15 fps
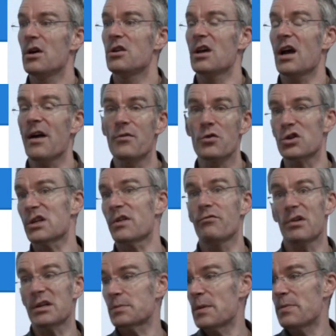You haven't got to have a
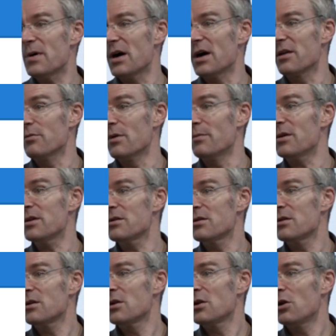Raspberry Pi, remember?
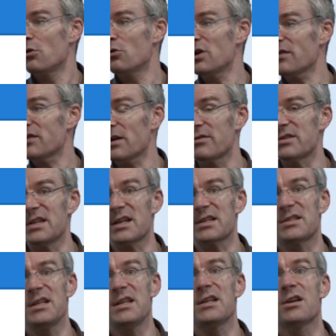All you have to have is the
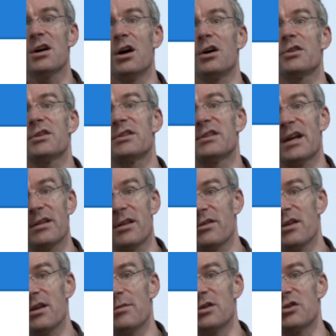SD card and download
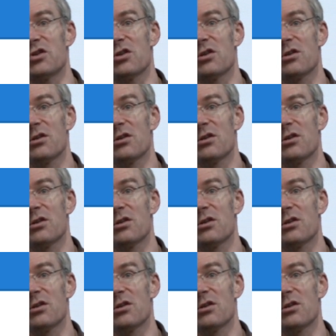the image.